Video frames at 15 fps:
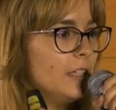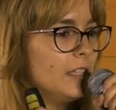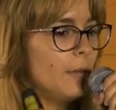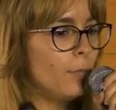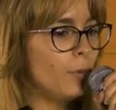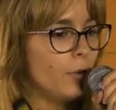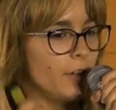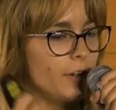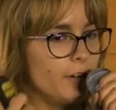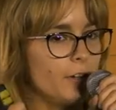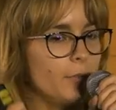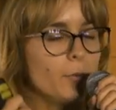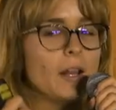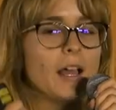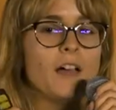
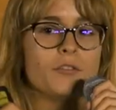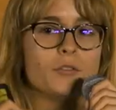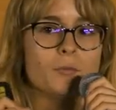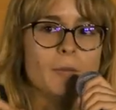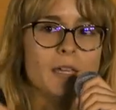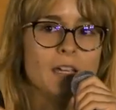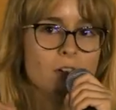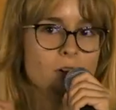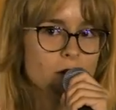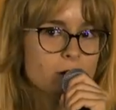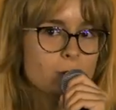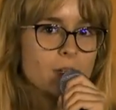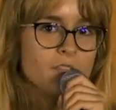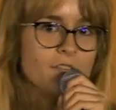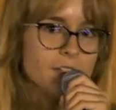employer will have to make a
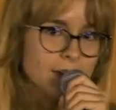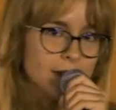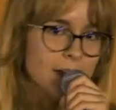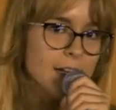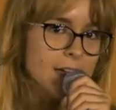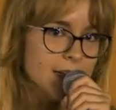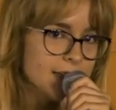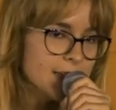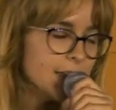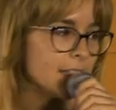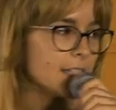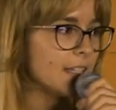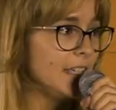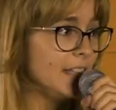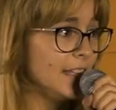cost benefit
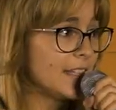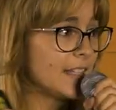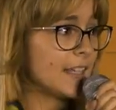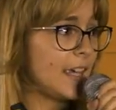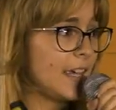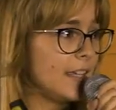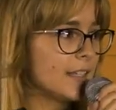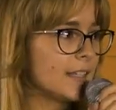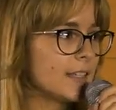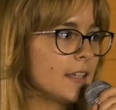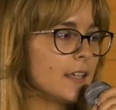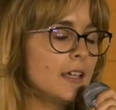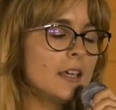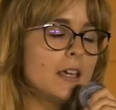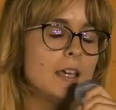analysis. In this case,
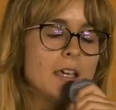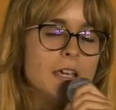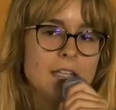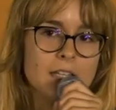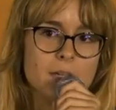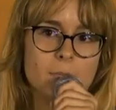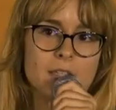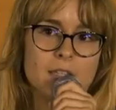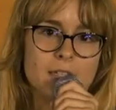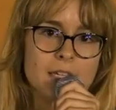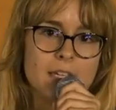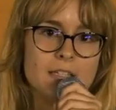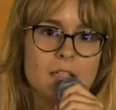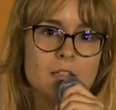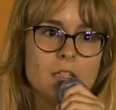it can be the
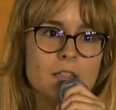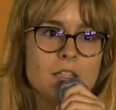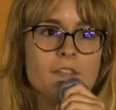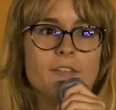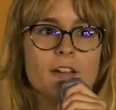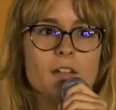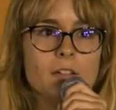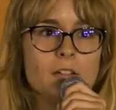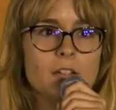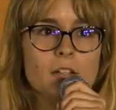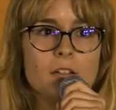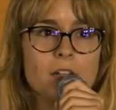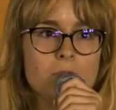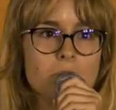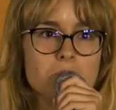case that they find
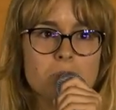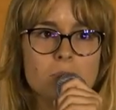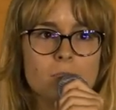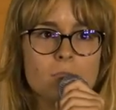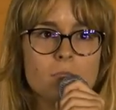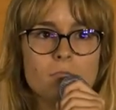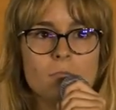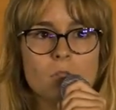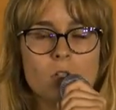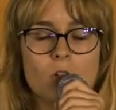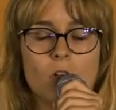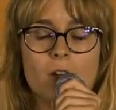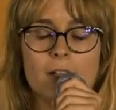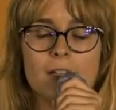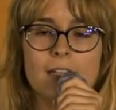
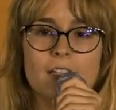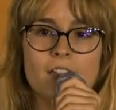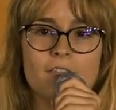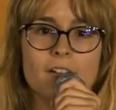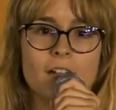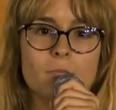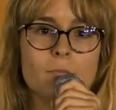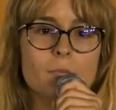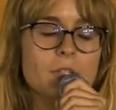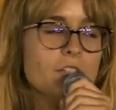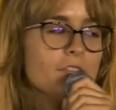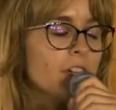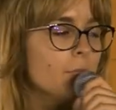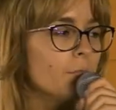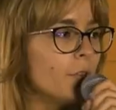
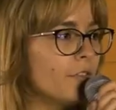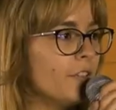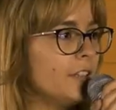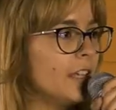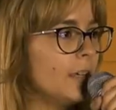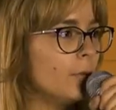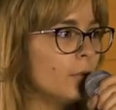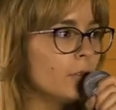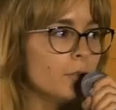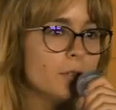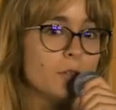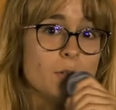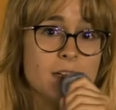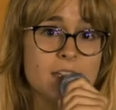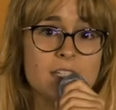profitable to
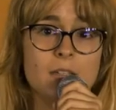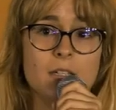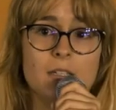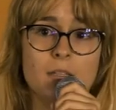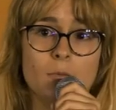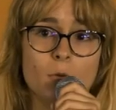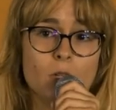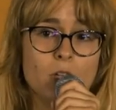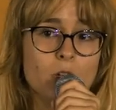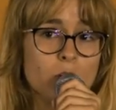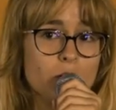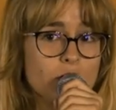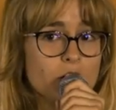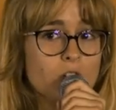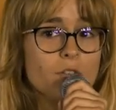increase the working
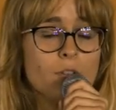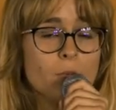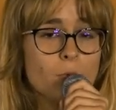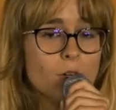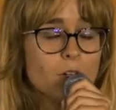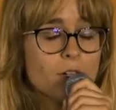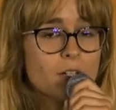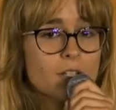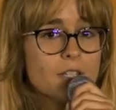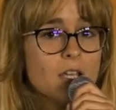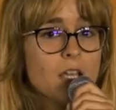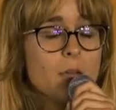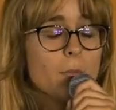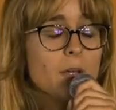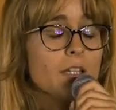condition of the workers,
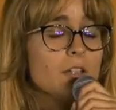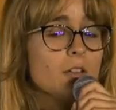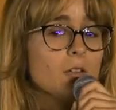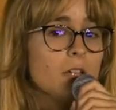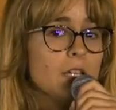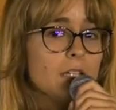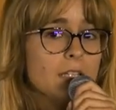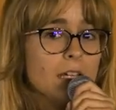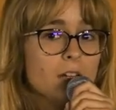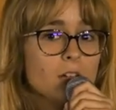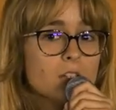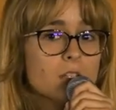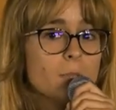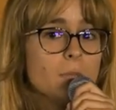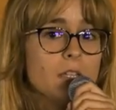but it can
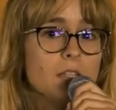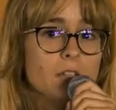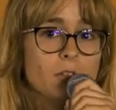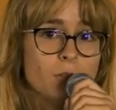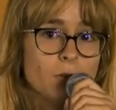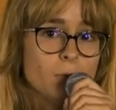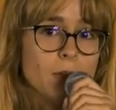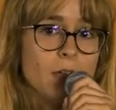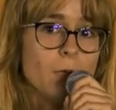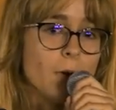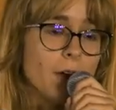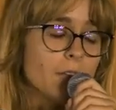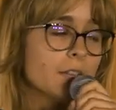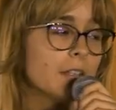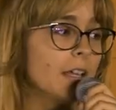also be the other way
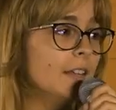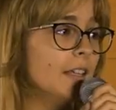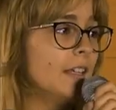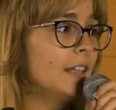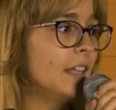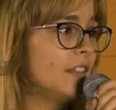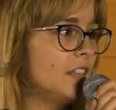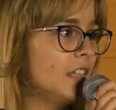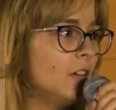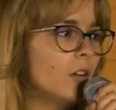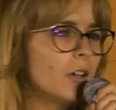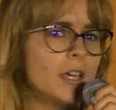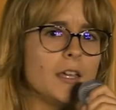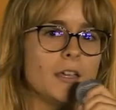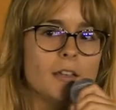around, and they think,
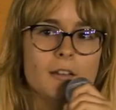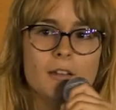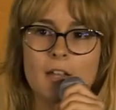okay,